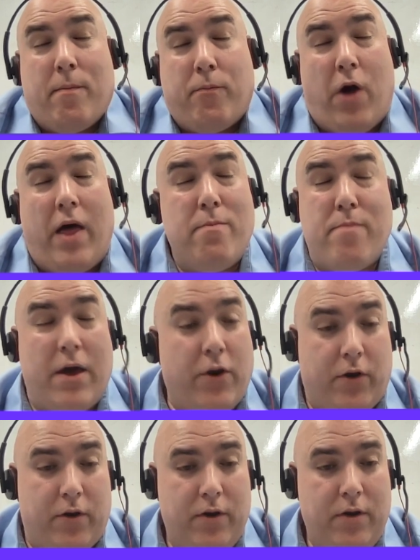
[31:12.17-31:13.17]
probably
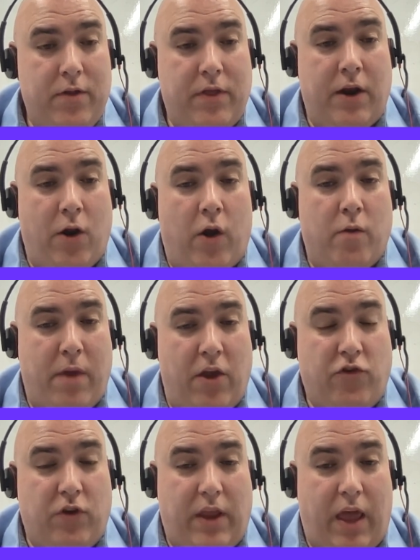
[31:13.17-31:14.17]
better than an
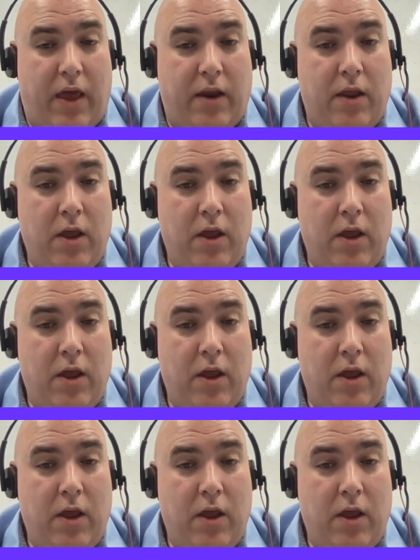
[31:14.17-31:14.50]
automation can.